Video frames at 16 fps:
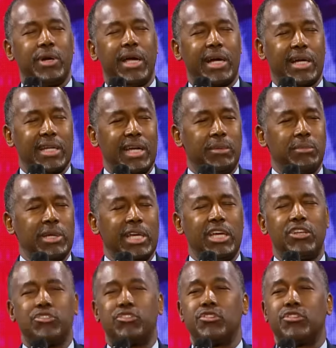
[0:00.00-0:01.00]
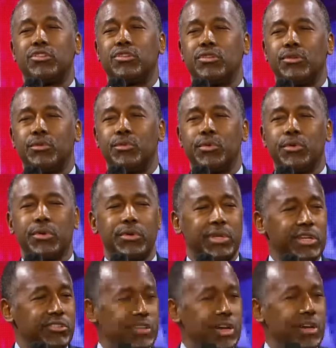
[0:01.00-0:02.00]
economic engine the world
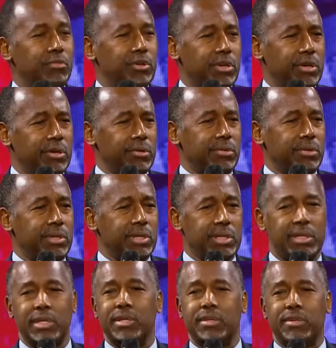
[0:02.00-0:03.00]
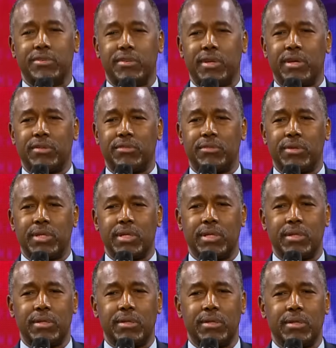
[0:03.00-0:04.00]
has ever known in this country.
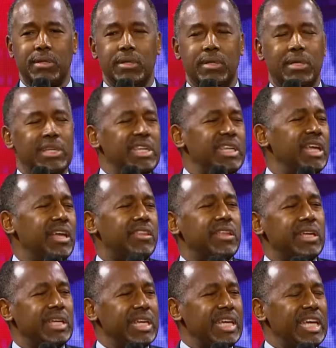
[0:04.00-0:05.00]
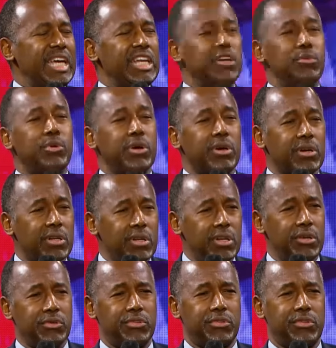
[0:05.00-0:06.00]
Nothing anywhere
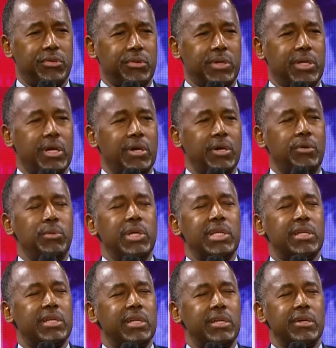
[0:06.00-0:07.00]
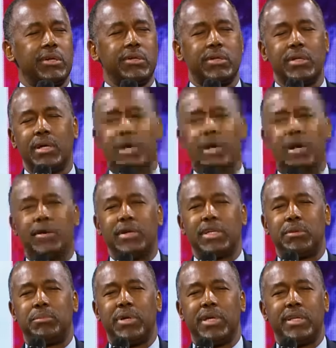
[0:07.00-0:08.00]
close to it. We declared our
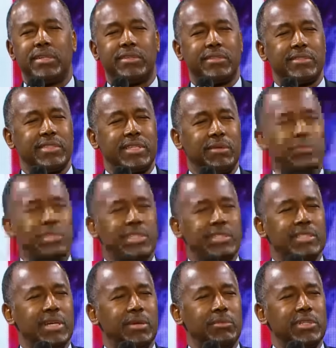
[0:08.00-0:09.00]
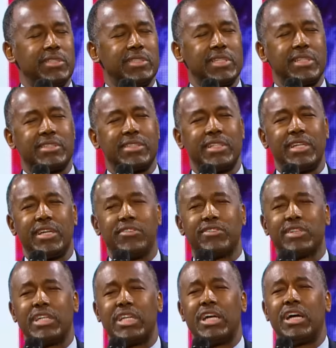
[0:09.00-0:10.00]
independence in 1776 in less
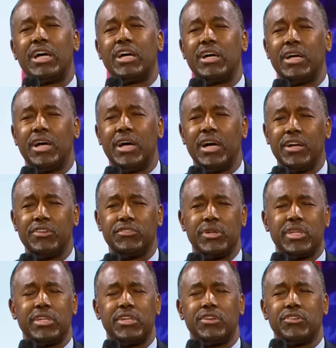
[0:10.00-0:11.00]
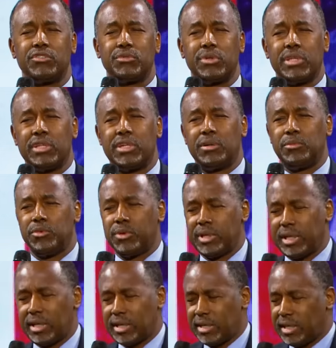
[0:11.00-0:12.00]
than 100 years were the number one
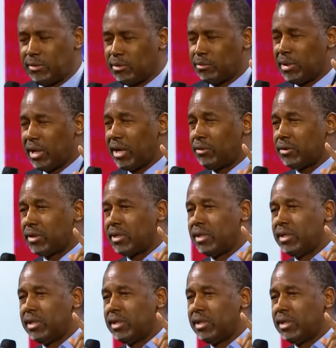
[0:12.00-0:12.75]
economic power